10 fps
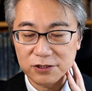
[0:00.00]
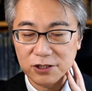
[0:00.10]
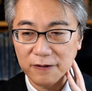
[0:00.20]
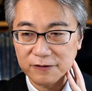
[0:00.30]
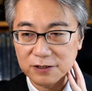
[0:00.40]
the
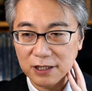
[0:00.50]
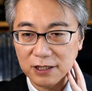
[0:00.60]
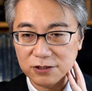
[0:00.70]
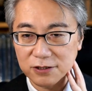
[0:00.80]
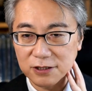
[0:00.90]
service
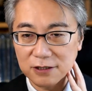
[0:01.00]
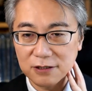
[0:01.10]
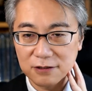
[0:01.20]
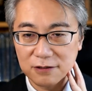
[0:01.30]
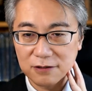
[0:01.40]
actually
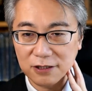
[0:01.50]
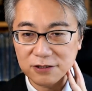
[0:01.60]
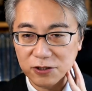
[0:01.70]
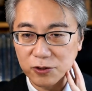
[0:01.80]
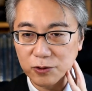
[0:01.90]

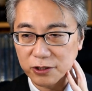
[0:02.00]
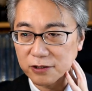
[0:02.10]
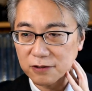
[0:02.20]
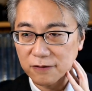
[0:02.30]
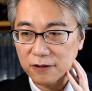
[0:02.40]
doesn't use
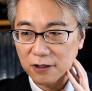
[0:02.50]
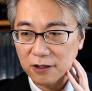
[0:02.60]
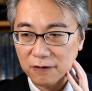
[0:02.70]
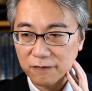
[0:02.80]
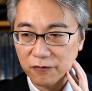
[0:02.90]
it
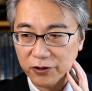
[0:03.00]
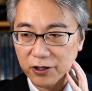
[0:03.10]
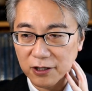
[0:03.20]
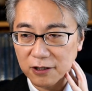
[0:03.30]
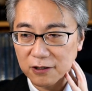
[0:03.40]
for
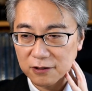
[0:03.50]
their